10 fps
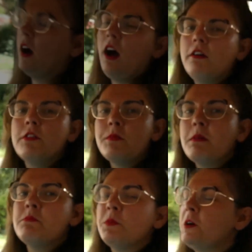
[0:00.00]
I
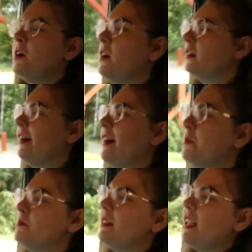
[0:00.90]

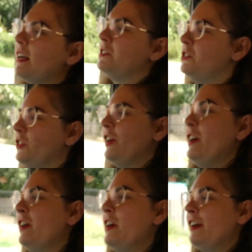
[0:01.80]
remember last year
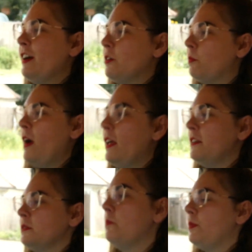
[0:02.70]

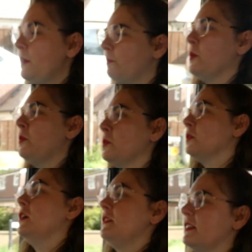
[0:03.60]
when people
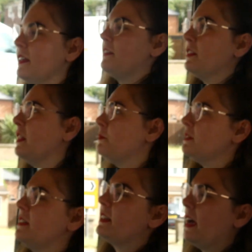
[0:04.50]
had said that they'd been
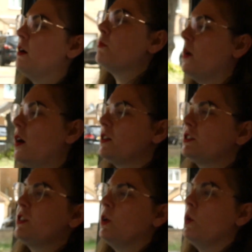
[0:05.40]
to
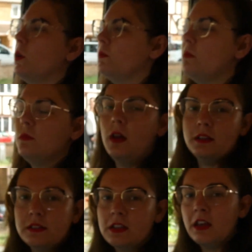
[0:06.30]
Kelmarsh
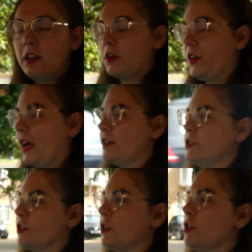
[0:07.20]
as a
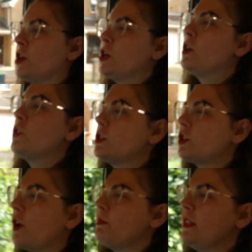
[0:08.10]
location
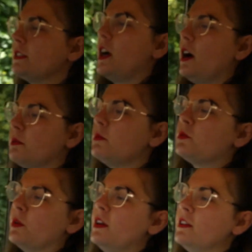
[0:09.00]
so many times
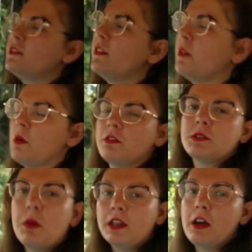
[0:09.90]
with the Morris
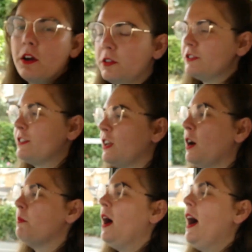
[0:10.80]
Minor Owners Club
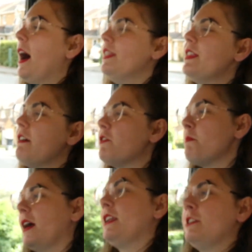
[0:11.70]
and never
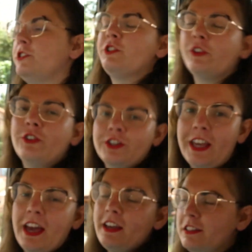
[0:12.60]
managed to
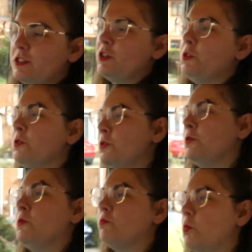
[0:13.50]
get to
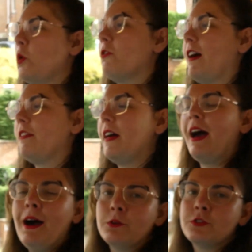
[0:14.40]
walk around the
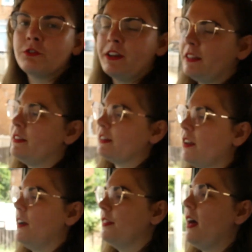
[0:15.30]
house or anything
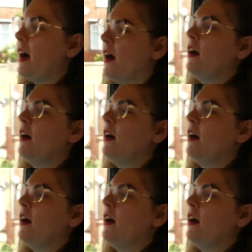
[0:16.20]
like that.